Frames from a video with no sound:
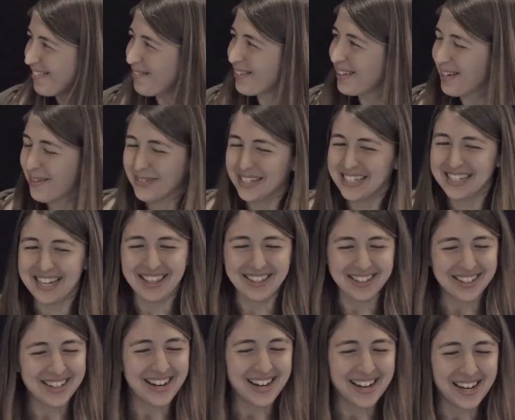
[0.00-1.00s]
coming
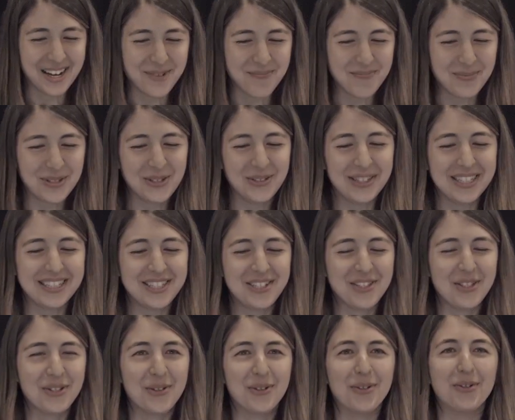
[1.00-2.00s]
together, you need
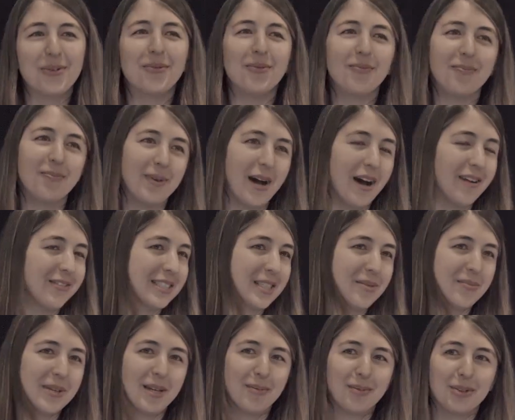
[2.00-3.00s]
to
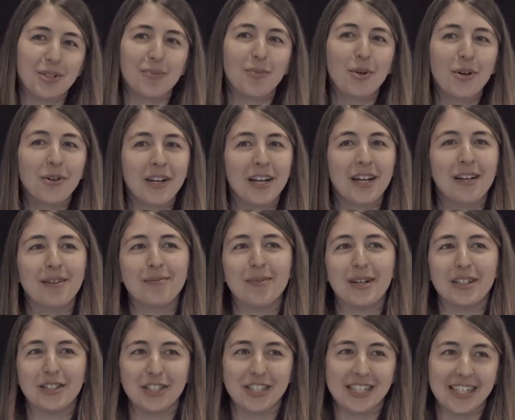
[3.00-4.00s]
obviously be able to program,
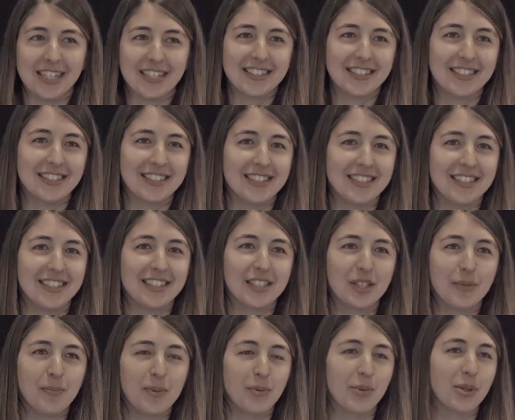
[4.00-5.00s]
understand
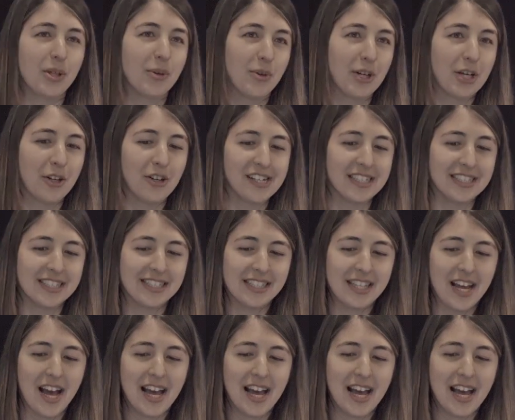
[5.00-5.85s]
statistics, be really rigorous.